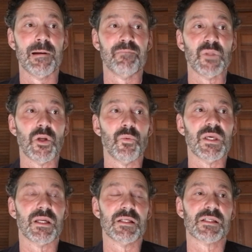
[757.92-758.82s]
We
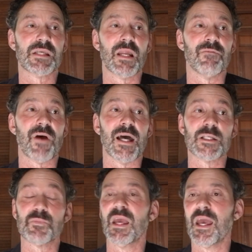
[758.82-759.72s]
can
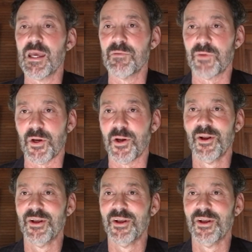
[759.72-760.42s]
incentivize behavior,